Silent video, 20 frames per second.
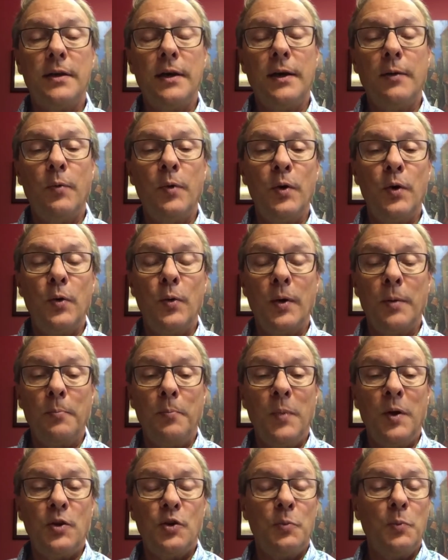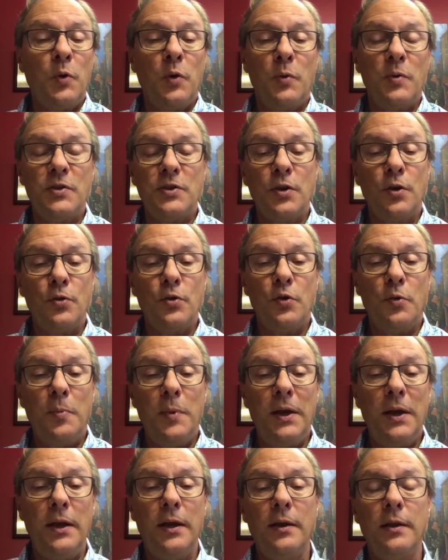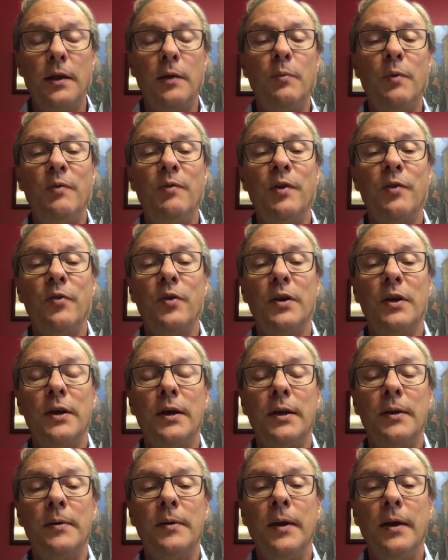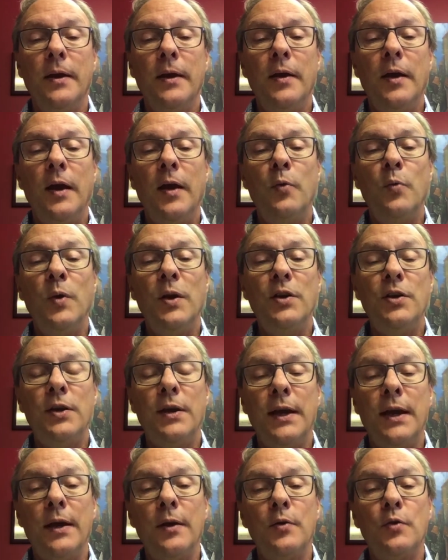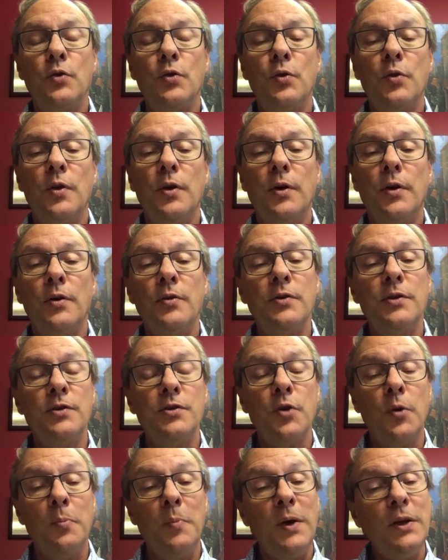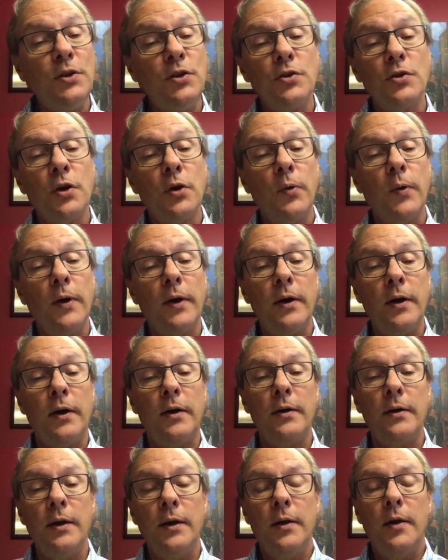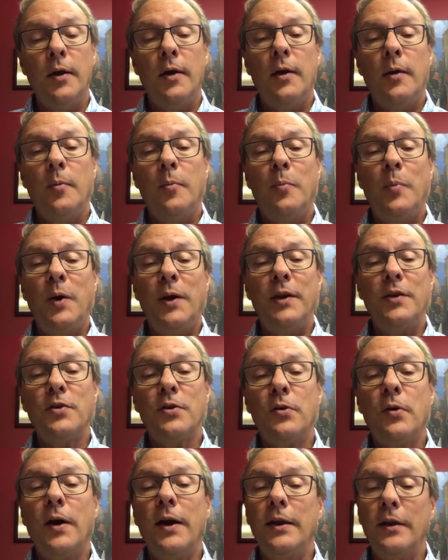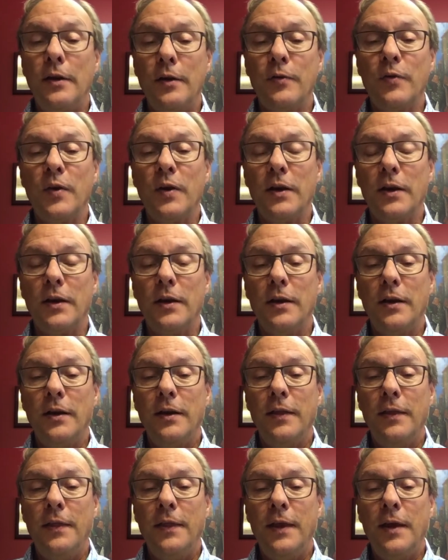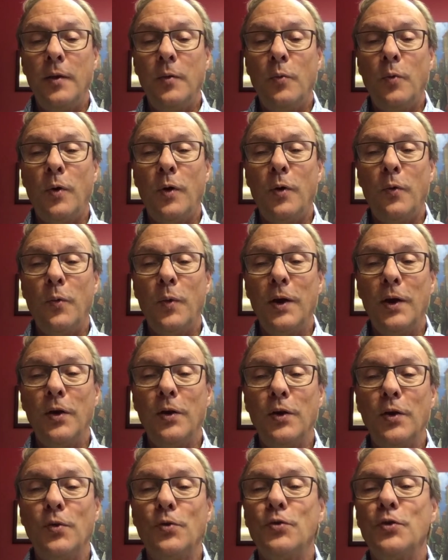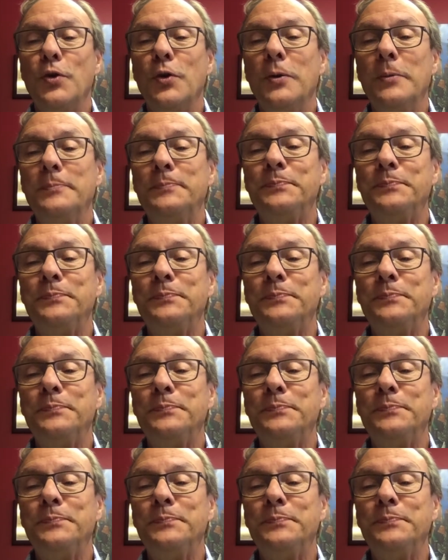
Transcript: We're doing much more with social media than we've ever done and reaching out to those. And so much is going on, but it's quite different than what we are used to.